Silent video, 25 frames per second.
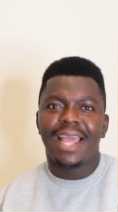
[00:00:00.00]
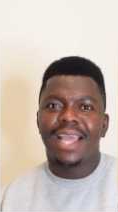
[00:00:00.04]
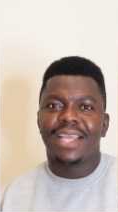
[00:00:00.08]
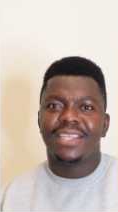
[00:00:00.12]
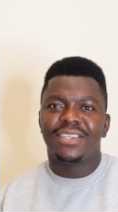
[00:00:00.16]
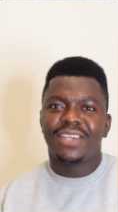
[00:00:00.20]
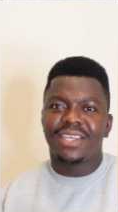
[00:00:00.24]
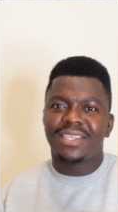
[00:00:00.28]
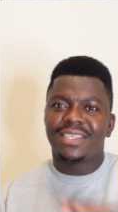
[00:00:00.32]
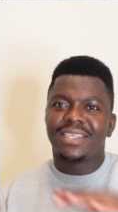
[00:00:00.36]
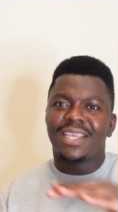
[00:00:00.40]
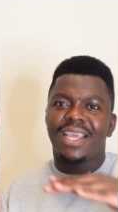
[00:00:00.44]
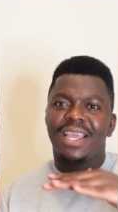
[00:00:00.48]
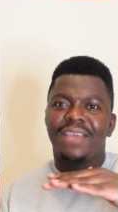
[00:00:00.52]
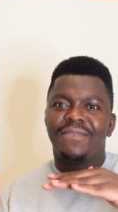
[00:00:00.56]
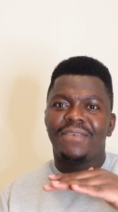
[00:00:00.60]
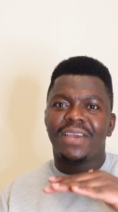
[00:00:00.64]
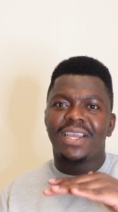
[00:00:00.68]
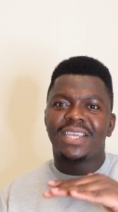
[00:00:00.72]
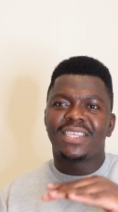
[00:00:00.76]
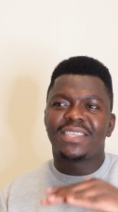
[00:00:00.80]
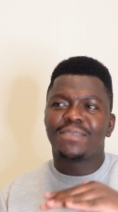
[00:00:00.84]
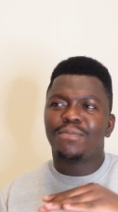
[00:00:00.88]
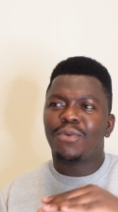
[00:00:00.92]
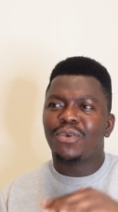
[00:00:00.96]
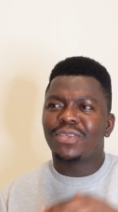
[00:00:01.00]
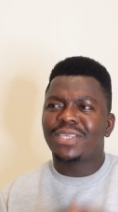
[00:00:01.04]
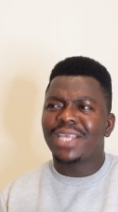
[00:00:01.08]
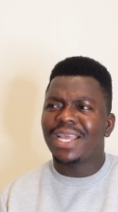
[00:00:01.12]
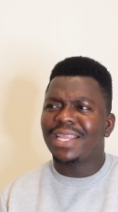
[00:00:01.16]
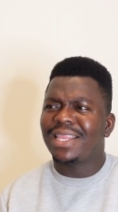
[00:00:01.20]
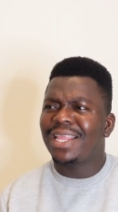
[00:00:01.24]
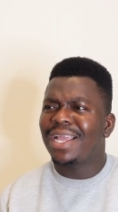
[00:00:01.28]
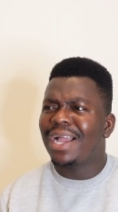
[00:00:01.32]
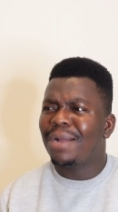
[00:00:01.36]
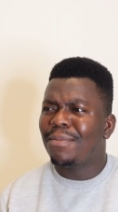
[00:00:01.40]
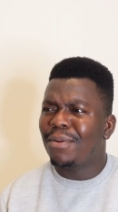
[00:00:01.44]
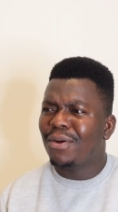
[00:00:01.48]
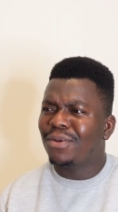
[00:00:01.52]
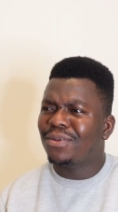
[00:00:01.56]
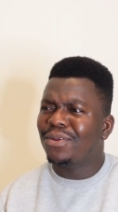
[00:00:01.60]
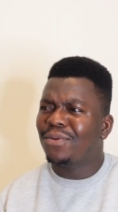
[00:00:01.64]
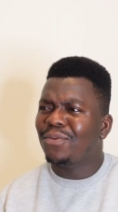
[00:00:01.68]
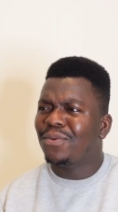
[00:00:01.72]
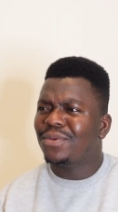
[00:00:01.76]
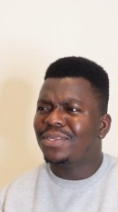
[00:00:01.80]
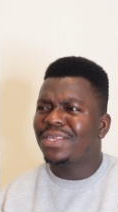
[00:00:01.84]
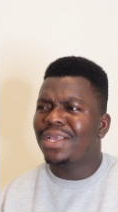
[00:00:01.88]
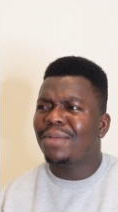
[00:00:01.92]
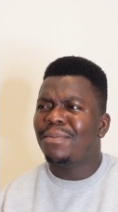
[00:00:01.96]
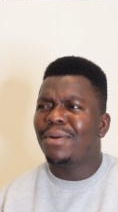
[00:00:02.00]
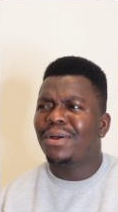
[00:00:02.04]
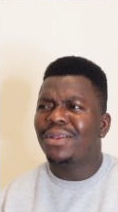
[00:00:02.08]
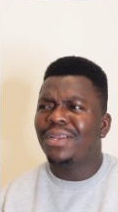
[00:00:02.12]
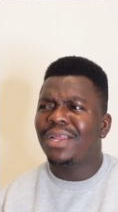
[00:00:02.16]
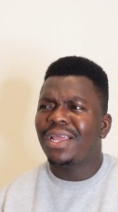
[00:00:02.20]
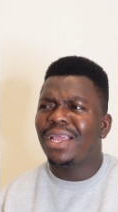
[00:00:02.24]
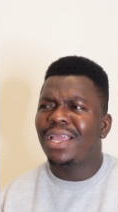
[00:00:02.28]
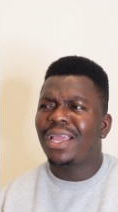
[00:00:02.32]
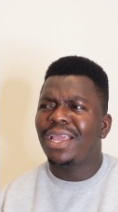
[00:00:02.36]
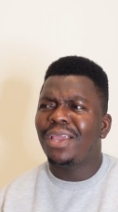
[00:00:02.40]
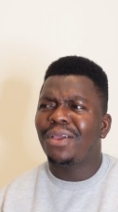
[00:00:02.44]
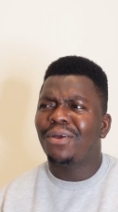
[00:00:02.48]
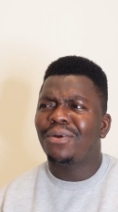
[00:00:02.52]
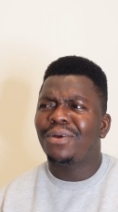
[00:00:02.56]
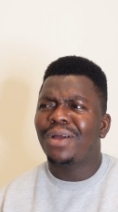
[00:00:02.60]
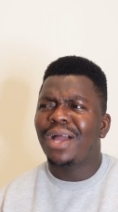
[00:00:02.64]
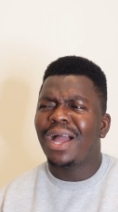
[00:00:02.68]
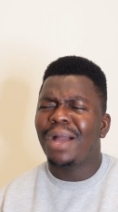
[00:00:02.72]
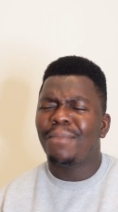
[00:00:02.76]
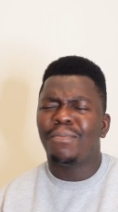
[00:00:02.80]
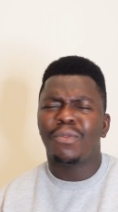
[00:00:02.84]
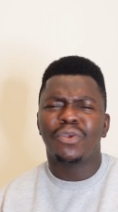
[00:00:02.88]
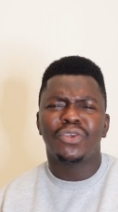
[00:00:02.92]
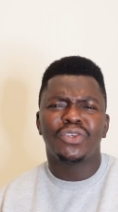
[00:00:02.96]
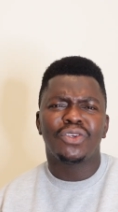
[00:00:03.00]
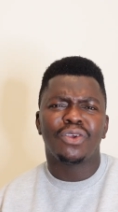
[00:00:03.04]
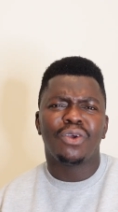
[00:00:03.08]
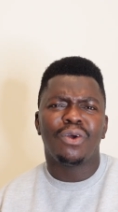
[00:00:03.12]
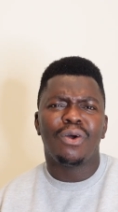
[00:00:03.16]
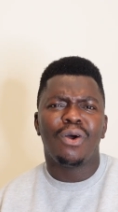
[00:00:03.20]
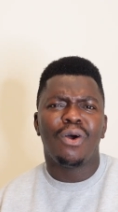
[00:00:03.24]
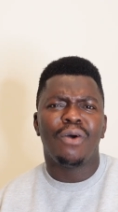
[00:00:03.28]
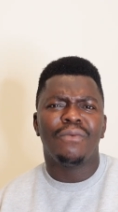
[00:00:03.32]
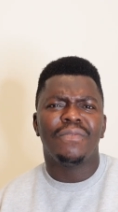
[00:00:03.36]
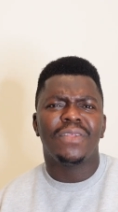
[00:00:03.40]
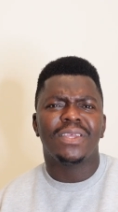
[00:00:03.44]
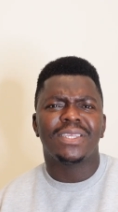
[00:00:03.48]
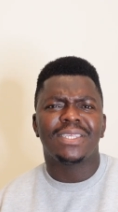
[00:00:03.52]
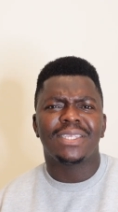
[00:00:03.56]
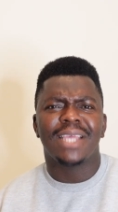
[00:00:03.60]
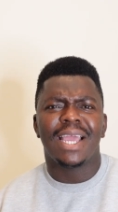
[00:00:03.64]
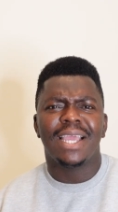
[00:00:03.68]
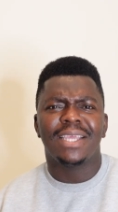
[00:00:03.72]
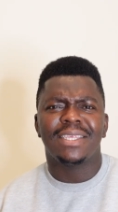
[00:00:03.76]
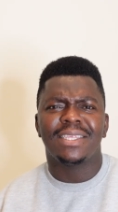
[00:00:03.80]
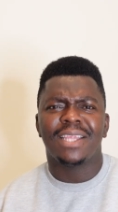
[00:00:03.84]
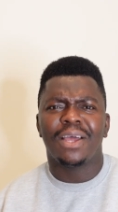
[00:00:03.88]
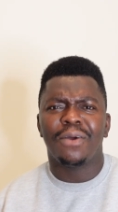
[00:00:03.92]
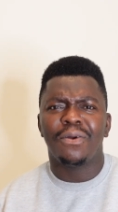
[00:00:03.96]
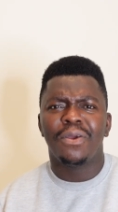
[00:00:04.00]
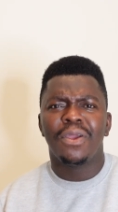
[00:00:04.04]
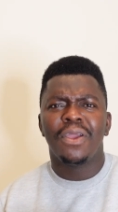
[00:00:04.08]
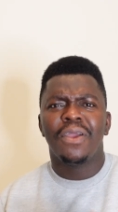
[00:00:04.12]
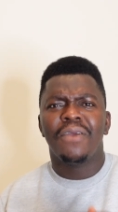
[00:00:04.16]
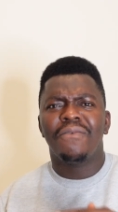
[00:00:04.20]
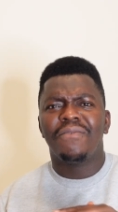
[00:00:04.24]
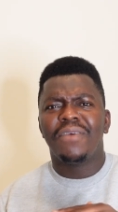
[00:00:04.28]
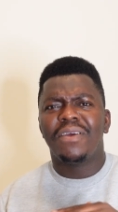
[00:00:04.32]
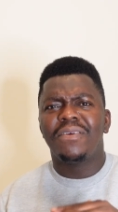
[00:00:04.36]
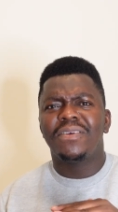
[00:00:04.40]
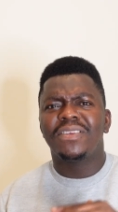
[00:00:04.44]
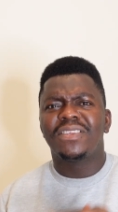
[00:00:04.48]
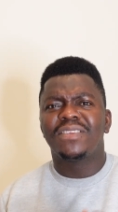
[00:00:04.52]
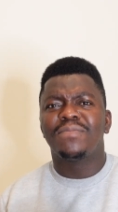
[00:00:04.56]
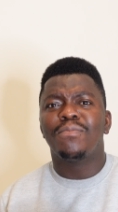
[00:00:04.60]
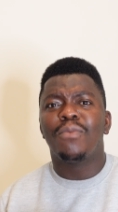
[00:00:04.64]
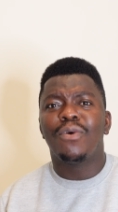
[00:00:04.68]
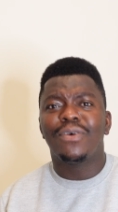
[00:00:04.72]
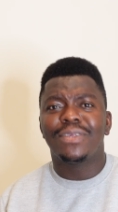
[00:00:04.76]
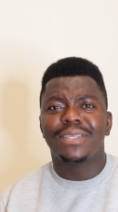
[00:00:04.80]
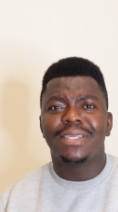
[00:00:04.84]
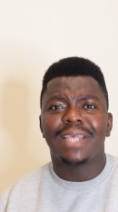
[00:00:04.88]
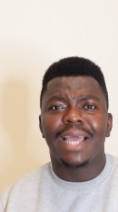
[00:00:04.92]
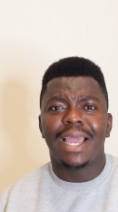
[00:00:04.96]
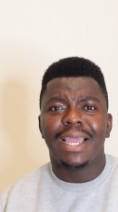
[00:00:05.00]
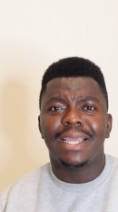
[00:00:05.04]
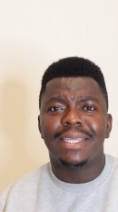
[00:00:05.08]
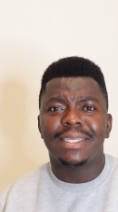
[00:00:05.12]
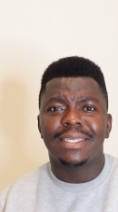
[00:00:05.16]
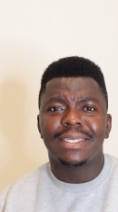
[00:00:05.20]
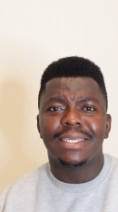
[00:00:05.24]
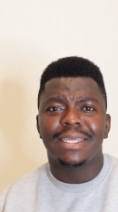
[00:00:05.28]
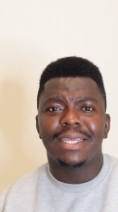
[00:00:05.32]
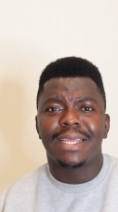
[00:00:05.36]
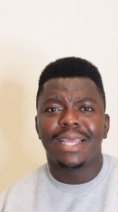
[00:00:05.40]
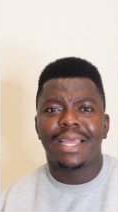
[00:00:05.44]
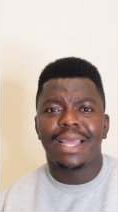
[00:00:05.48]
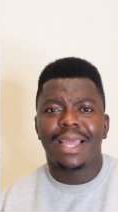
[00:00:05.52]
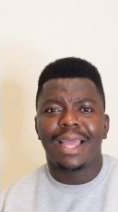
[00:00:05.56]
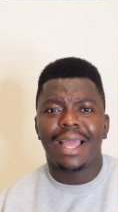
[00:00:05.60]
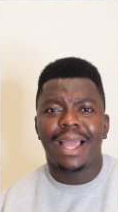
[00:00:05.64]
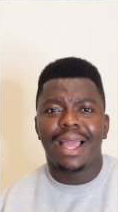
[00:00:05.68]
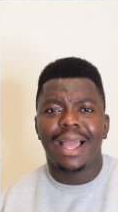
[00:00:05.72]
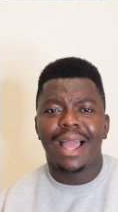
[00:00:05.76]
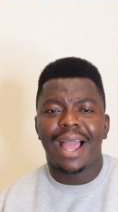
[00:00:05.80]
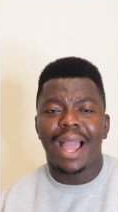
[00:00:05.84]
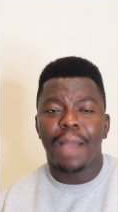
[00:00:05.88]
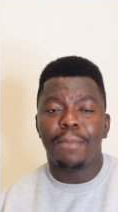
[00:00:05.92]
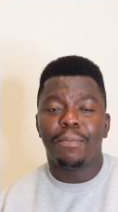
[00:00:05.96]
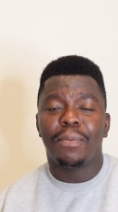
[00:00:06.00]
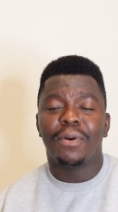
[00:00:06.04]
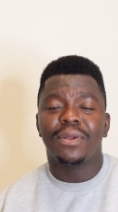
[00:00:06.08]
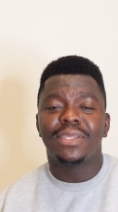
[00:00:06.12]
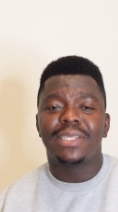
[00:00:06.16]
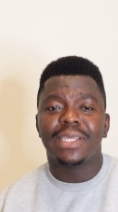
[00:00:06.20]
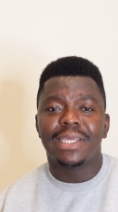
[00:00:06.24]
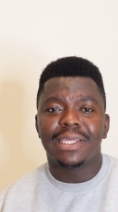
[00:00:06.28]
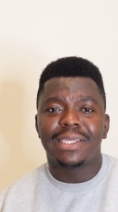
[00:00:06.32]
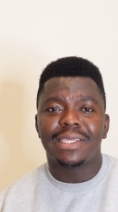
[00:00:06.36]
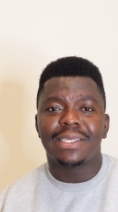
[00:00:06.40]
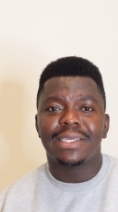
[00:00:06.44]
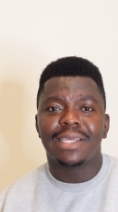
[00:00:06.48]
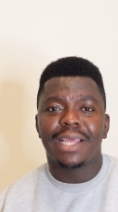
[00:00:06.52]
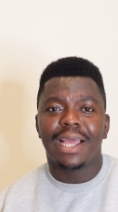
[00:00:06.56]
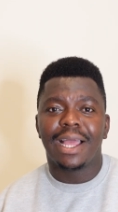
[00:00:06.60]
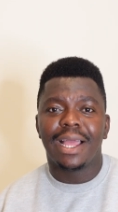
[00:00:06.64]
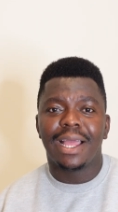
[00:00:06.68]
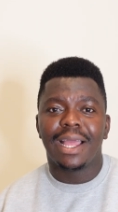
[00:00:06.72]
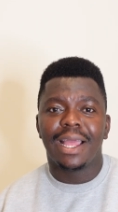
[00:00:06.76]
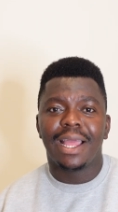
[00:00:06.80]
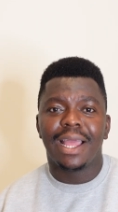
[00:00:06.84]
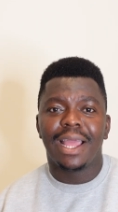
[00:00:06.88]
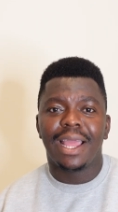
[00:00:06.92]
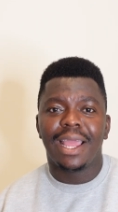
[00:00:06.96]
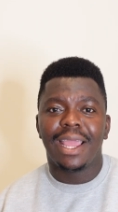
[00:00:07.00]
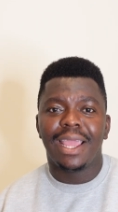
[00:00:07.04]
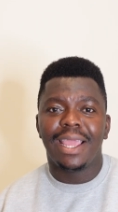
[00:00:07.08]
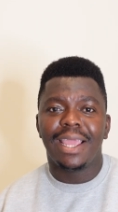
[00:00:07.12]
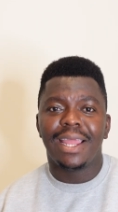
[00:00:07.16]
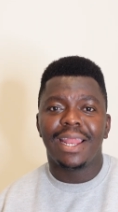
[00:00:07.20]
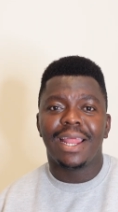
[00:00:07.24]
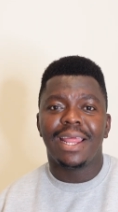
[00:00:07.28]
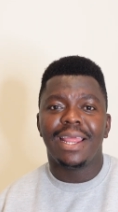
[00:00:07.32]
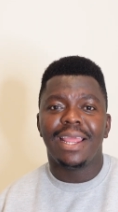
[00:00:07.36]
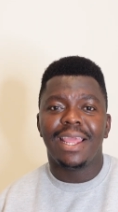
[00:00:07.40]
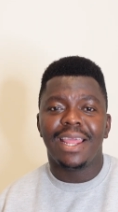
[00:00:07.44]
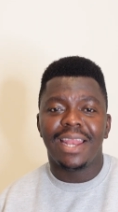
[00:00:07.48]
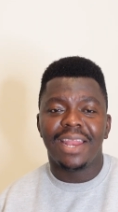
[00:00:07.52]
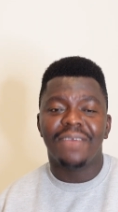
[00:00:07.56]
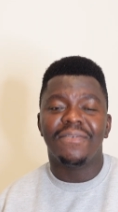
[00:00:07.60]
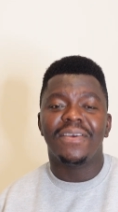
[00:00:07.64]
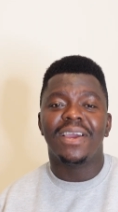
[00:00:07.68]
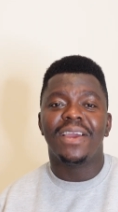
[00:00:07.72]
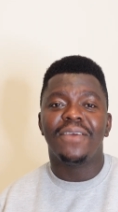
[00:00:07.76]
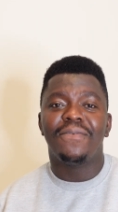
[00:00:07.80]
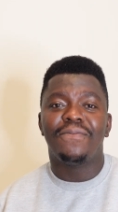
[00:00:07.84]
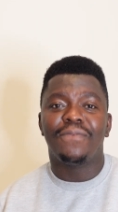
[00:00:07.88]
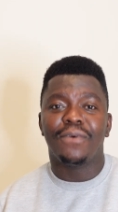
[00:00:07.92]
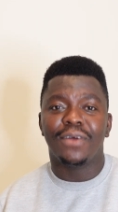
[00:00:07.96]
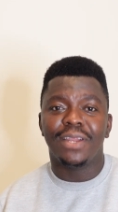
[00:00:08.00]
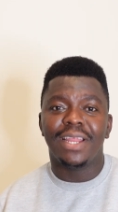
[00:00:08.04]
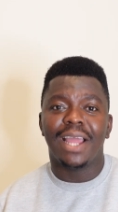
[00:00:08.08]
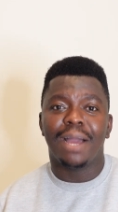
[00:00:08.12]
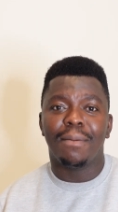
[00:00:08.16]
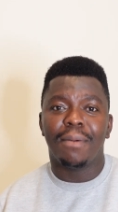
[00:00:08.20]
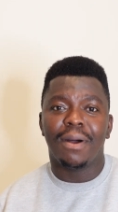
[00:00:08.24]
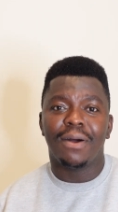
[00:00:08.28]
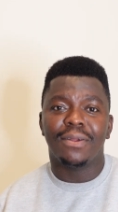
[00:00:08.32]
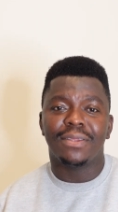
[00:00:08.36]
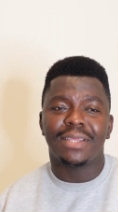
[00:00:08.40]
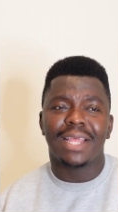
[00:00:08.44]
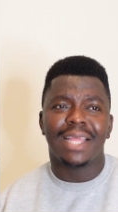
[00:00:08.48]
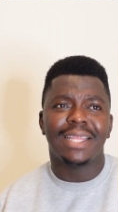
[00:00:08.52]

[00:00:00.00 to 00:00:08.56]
just a very small size, I think I'm not sure of the size now, very small size, I bought it in a very funny amount.